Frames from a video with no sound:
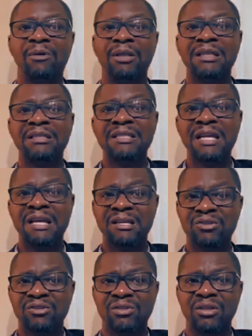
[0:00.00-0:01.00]
But the
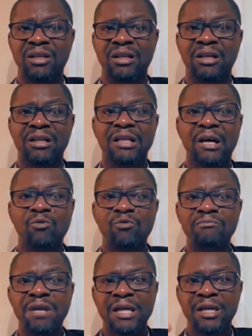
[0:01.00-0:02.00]
things that
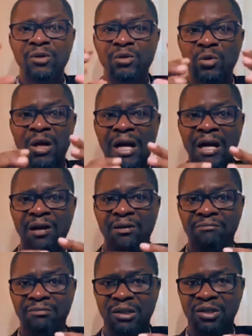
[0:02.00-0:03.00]
will make you to
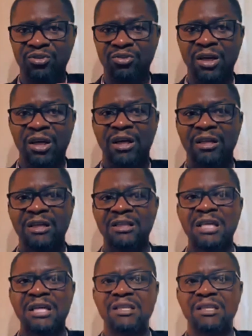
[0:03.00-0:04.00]
accomplish, the
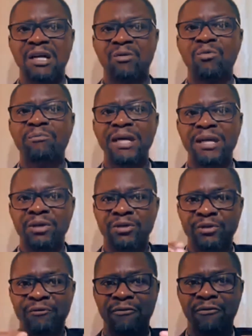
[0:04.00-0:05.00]
things that will make you
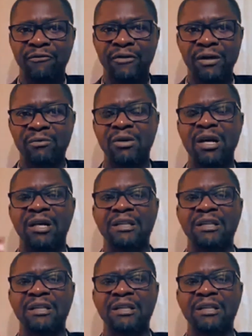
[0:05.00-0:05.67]
to fulfill,